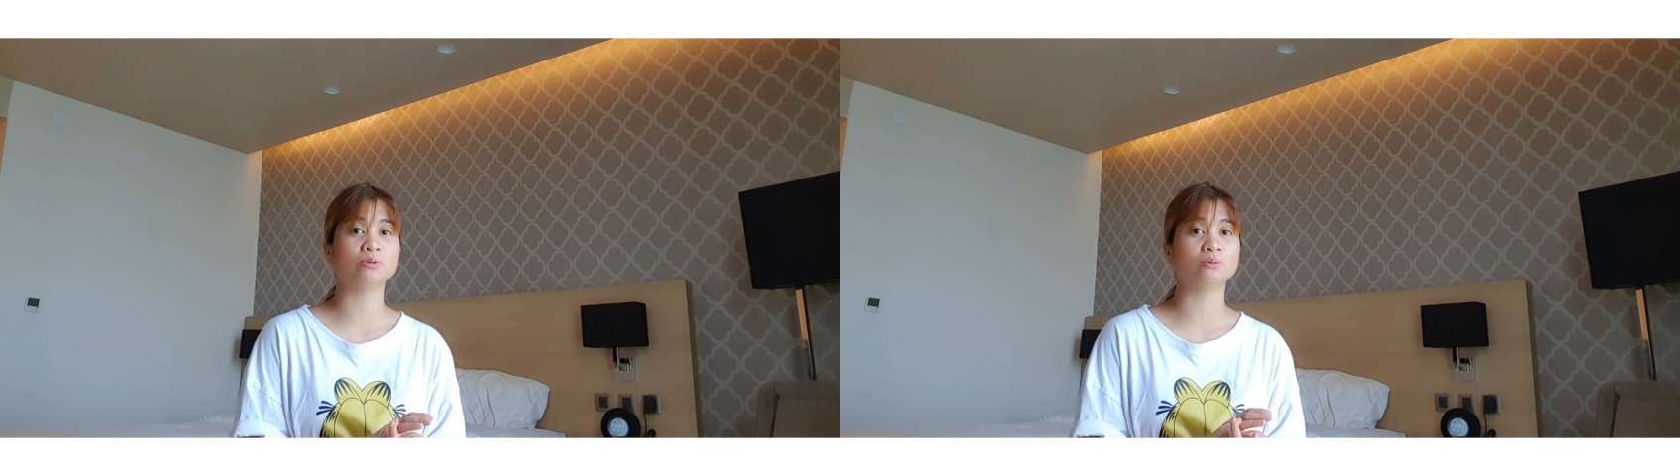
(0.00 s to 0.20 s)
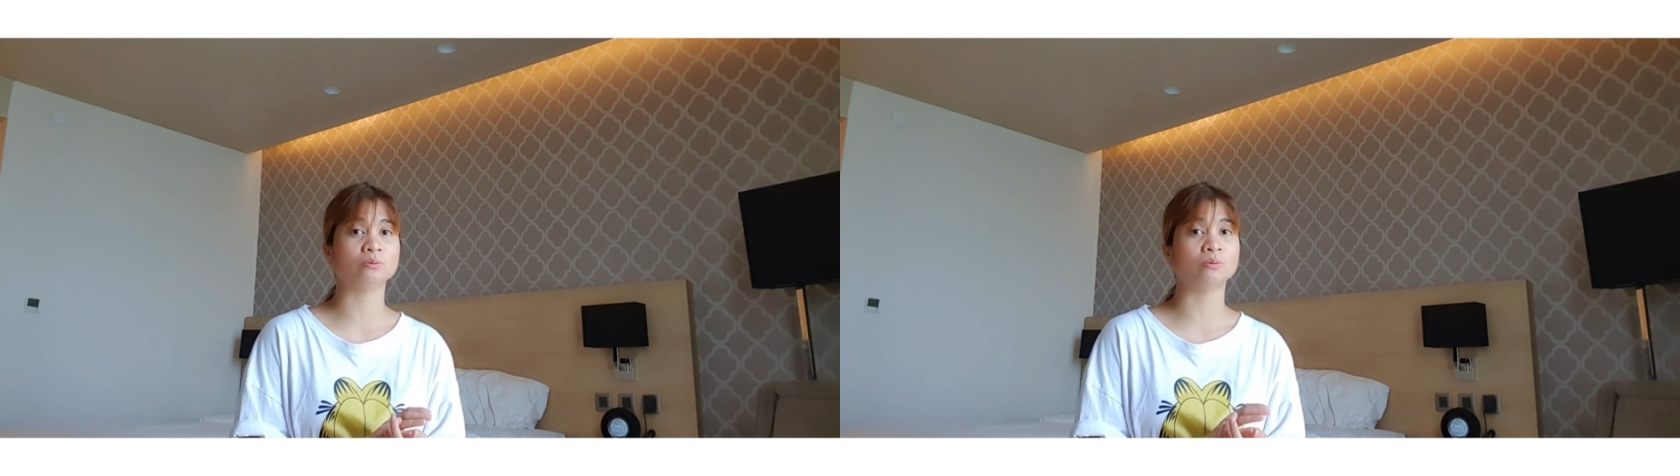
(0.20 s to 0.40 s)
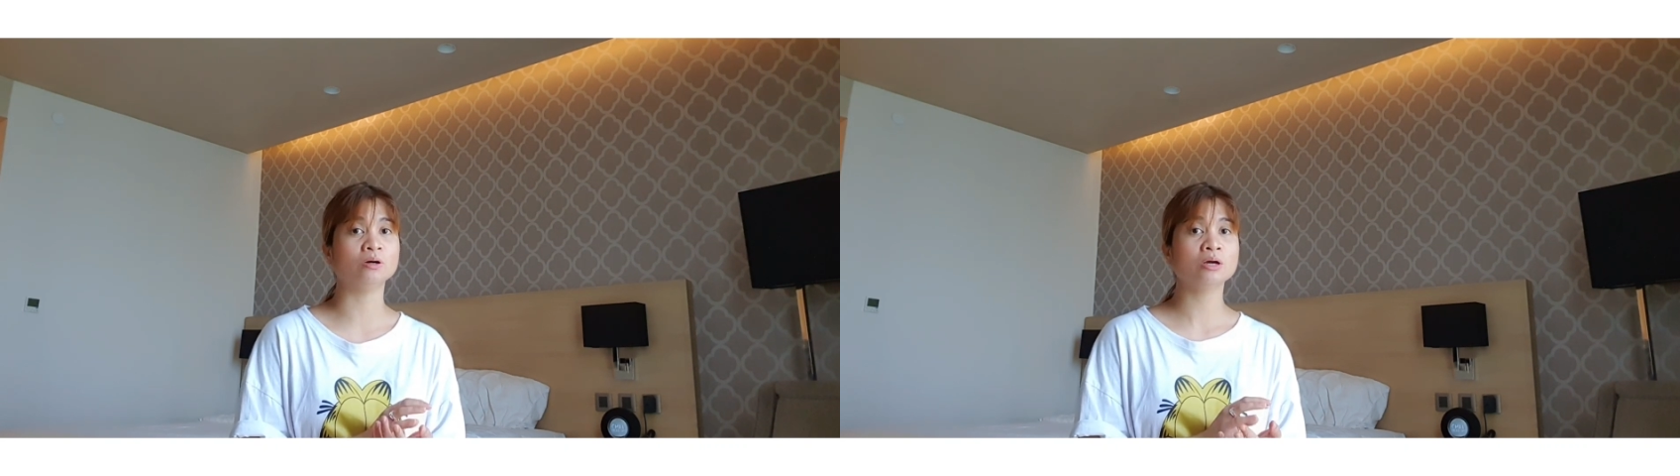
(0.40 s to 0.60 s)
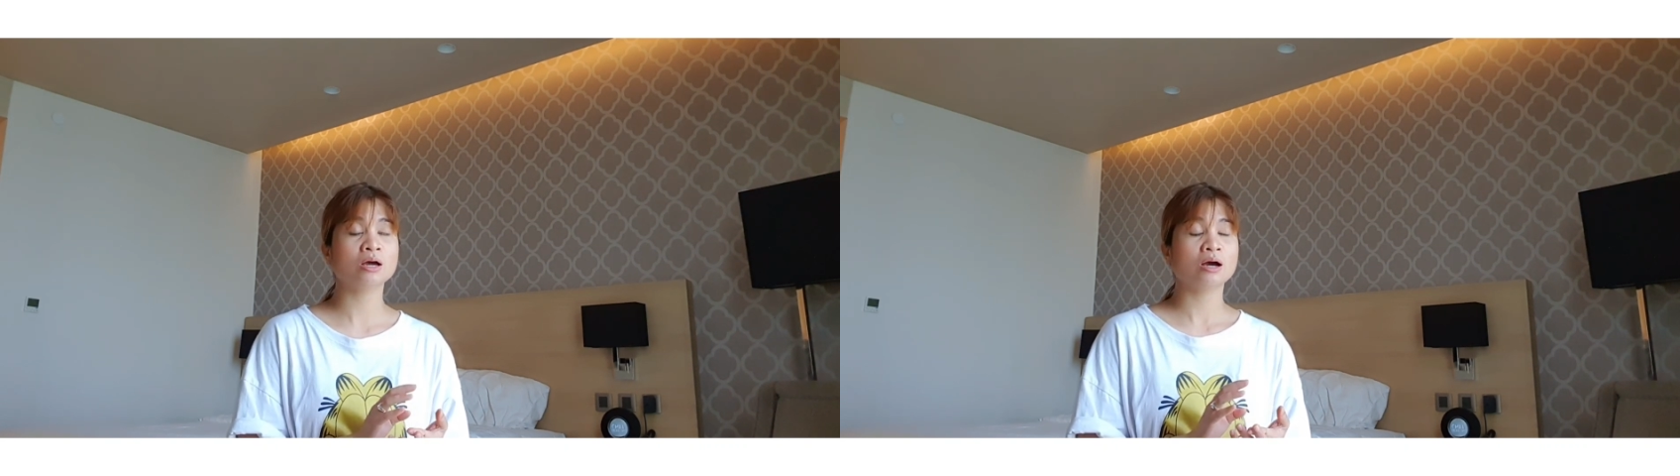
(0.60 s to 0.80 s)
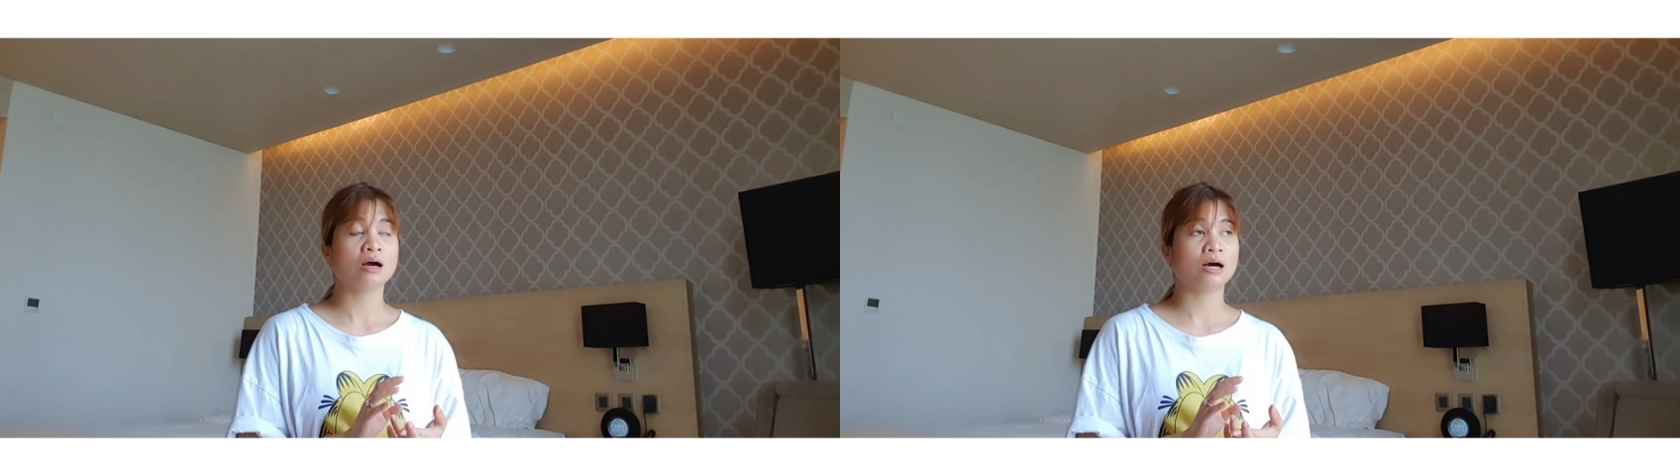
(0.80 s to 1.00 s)
to
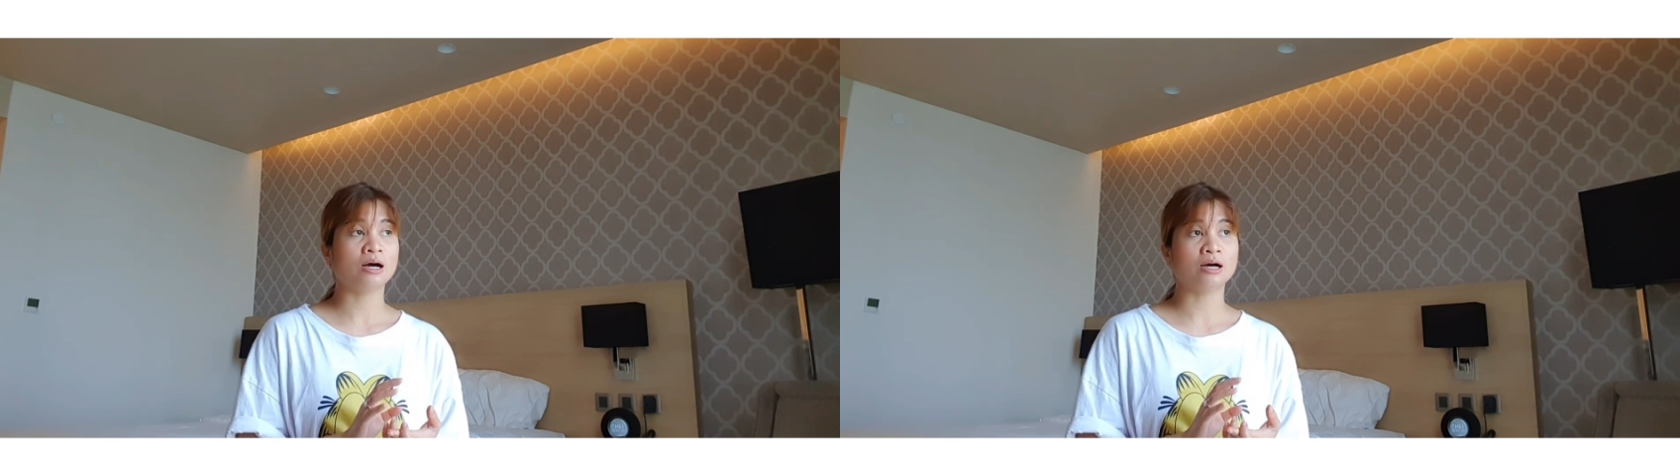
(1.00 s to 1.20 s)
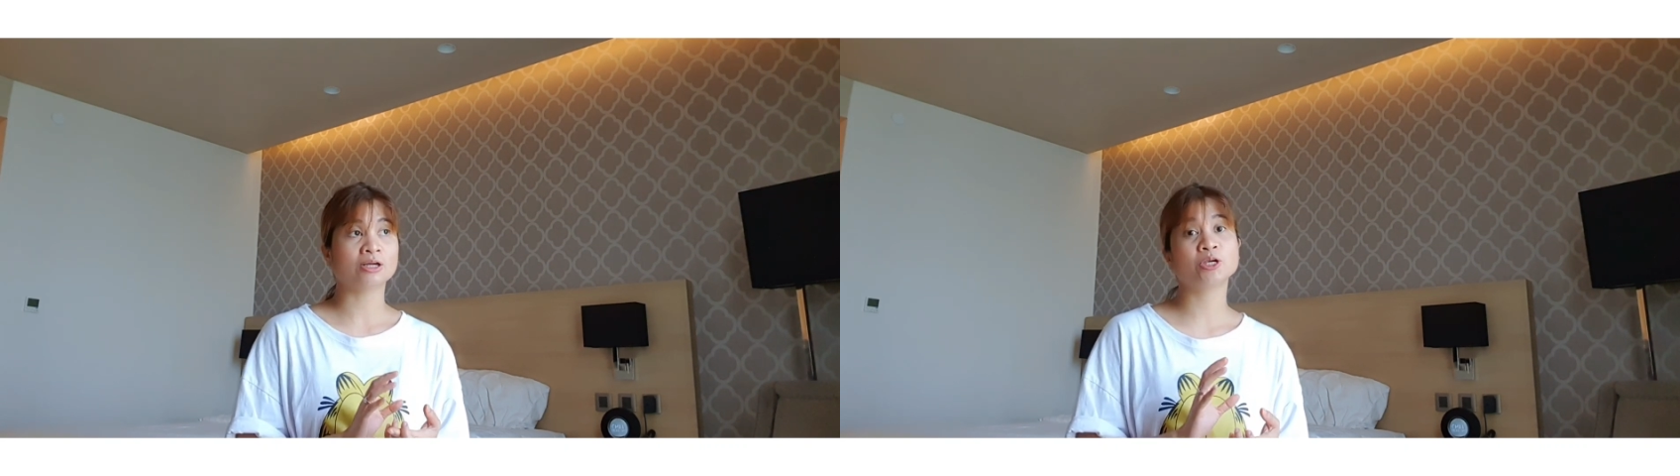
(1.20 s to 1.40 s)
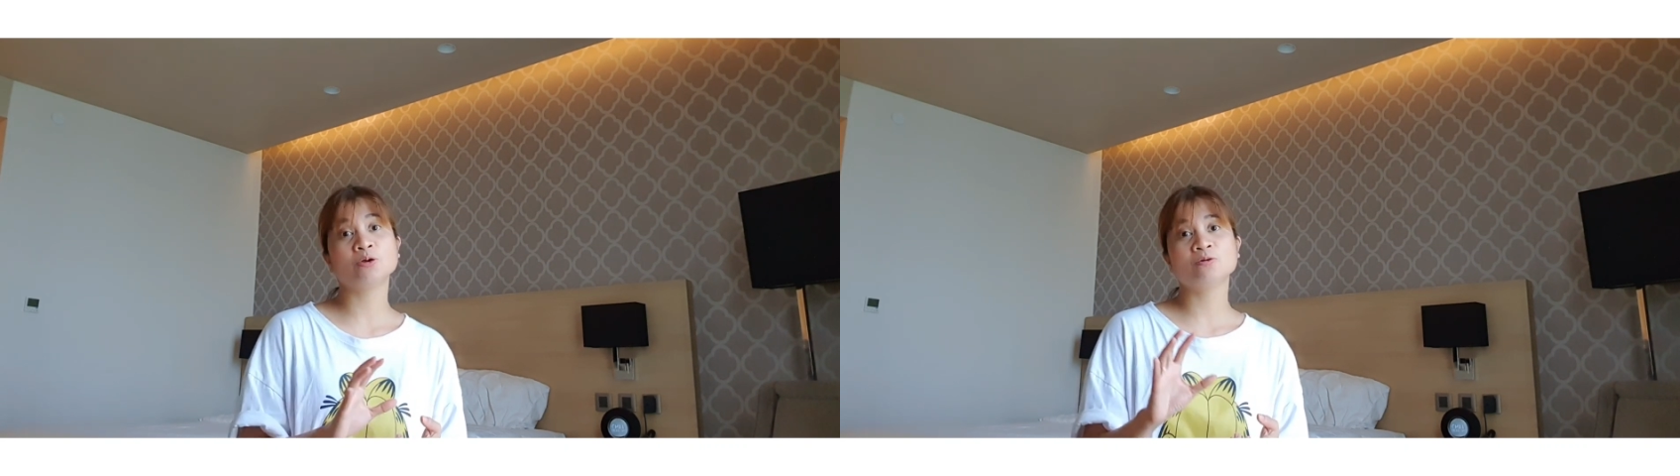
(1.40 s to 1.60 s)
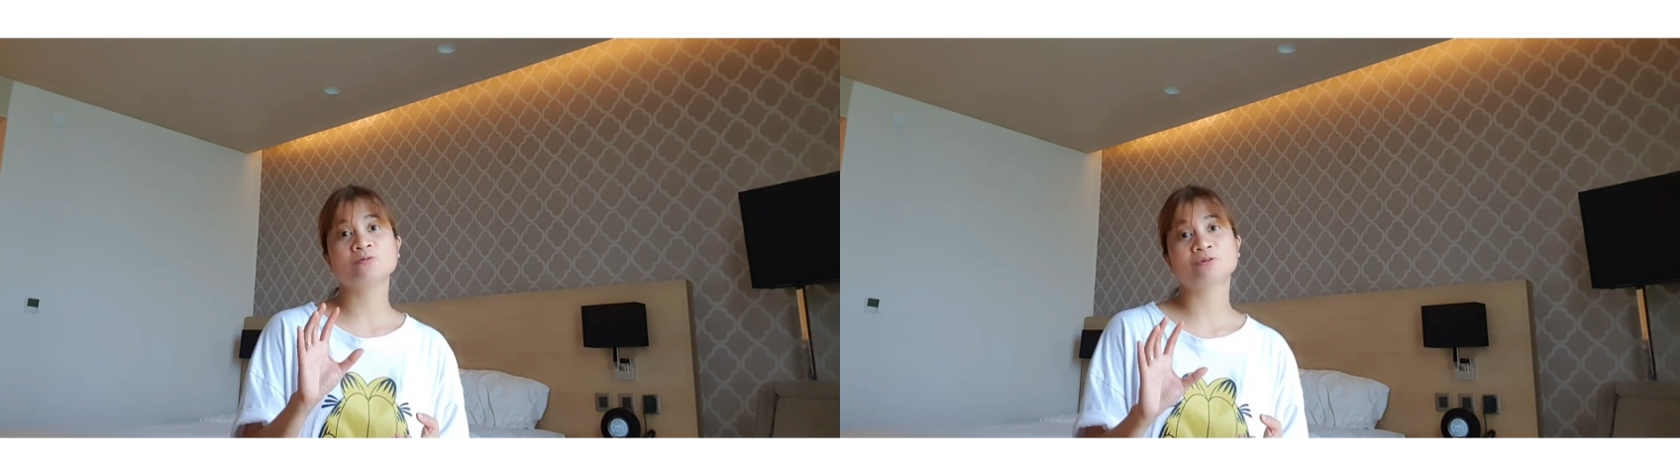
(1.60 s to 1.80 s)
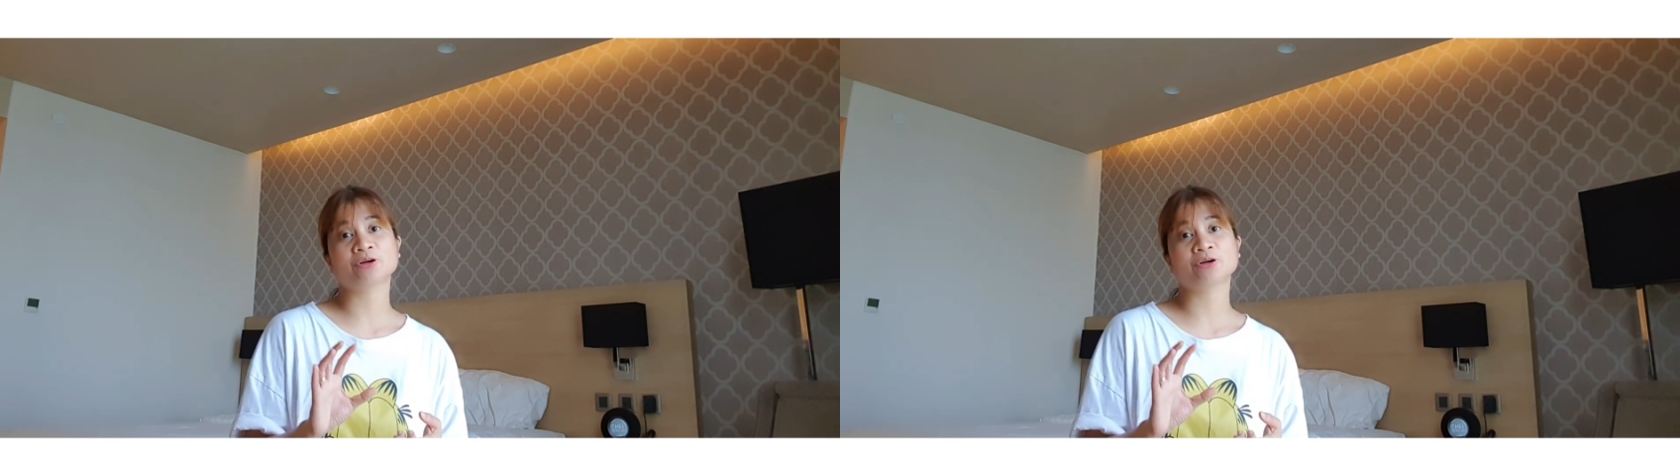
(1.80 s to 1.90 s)
queue for